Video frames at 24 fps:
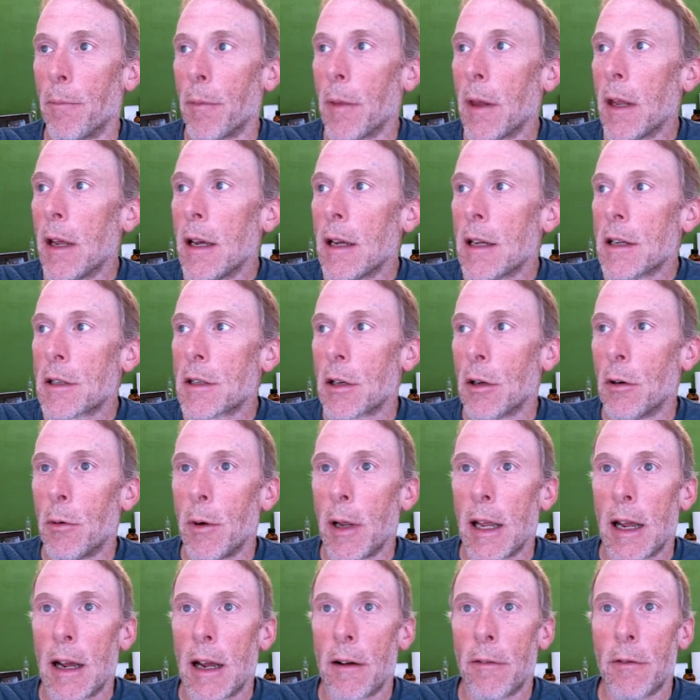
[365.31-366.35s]
so we
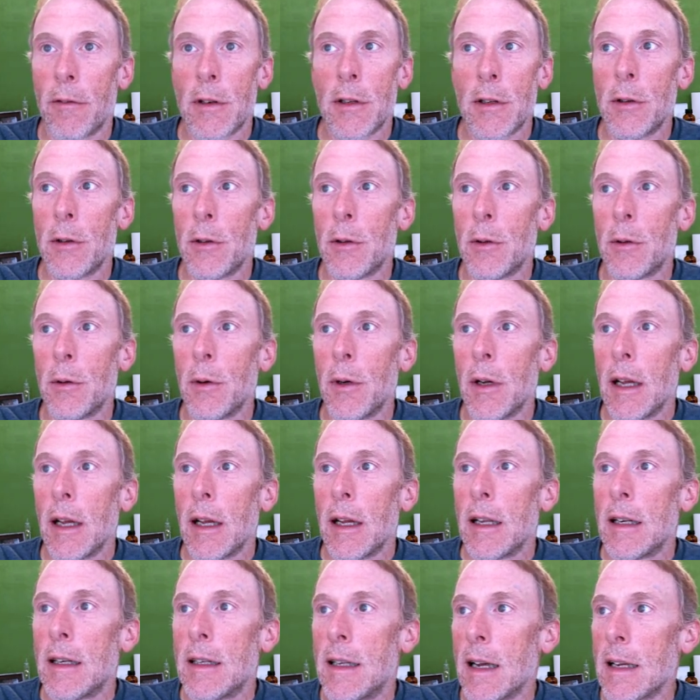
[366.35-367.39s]
have to
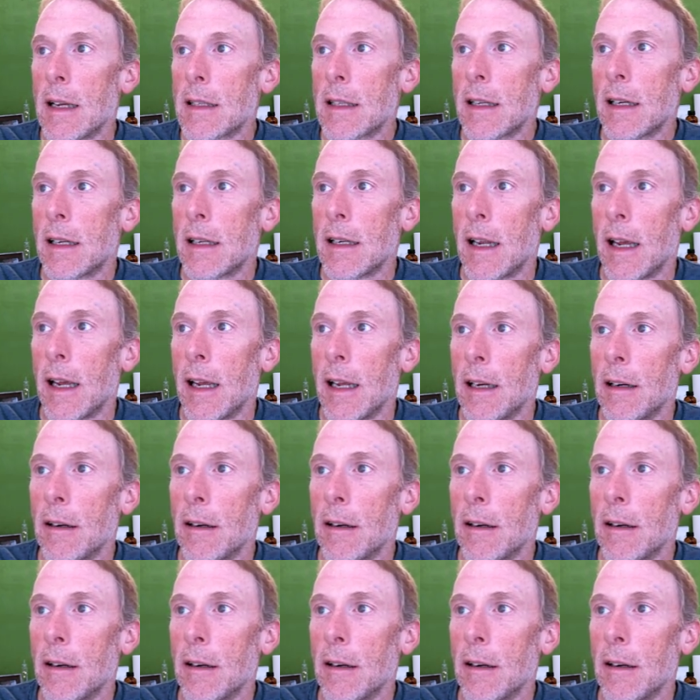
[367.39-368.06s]
designate